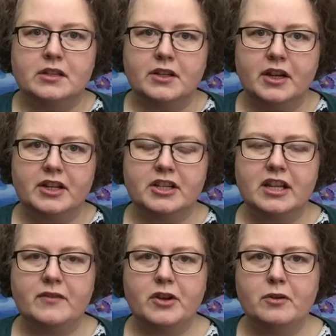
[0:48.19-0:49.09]
I'm going to
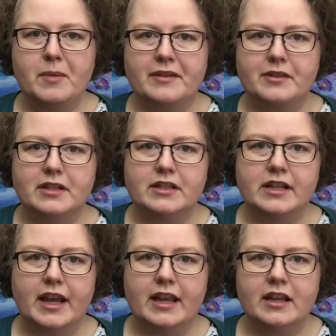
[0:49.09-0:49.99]
give you a method
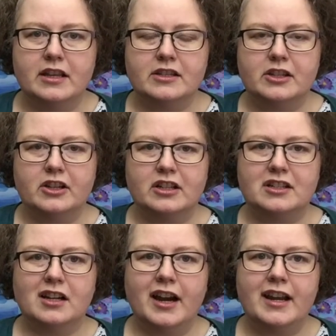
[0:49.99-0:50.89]
today so you can
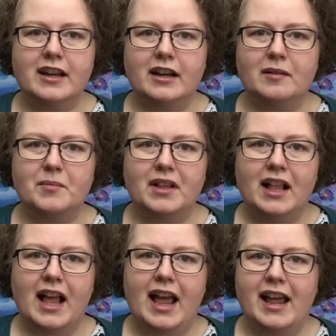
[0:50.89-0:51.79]
tidy it up
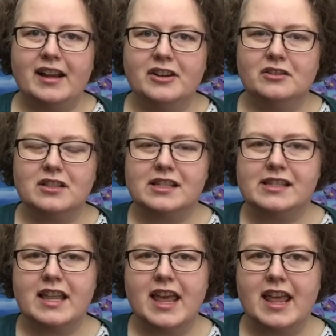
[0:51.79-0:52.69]
and you'll
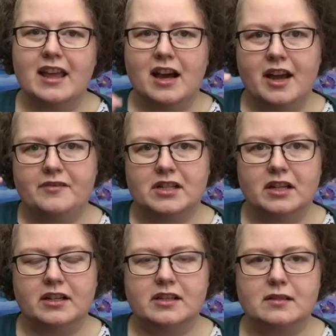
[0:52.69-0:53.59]
see I've
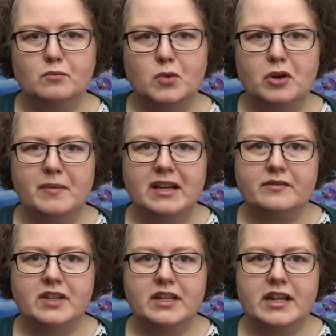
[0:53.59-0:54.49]
done a small amount of
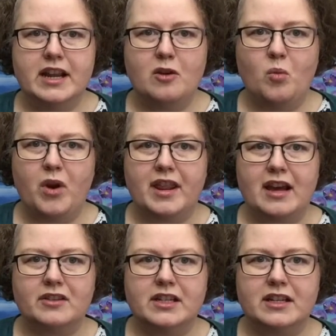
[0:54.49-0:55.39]
knitting
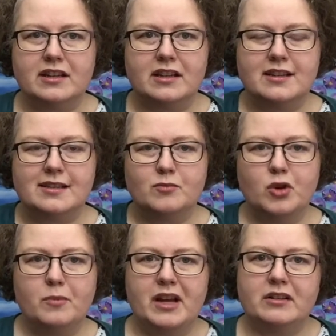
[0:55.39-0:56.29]
without it and a small
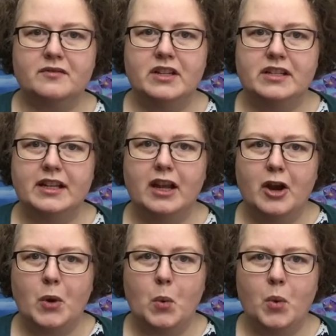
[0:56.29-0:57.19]
amount of knitting
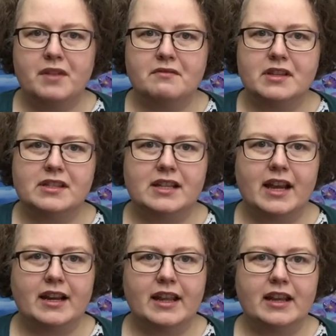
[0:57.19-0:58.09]
with this
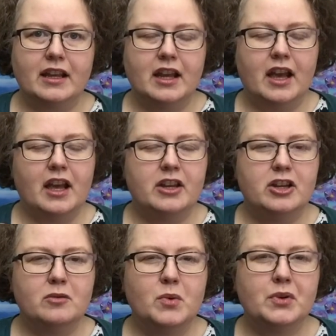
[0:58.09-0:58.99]
technique and
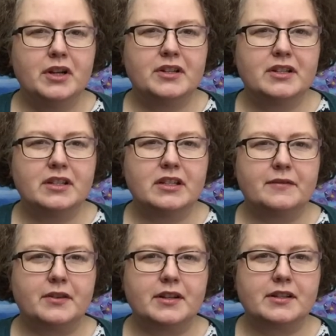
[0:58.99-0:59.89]
you will notice a
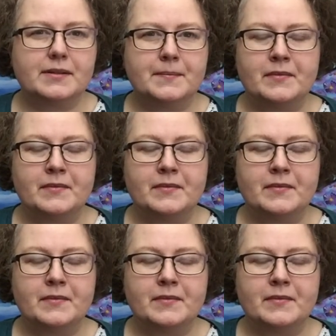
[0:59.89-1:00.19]
difference.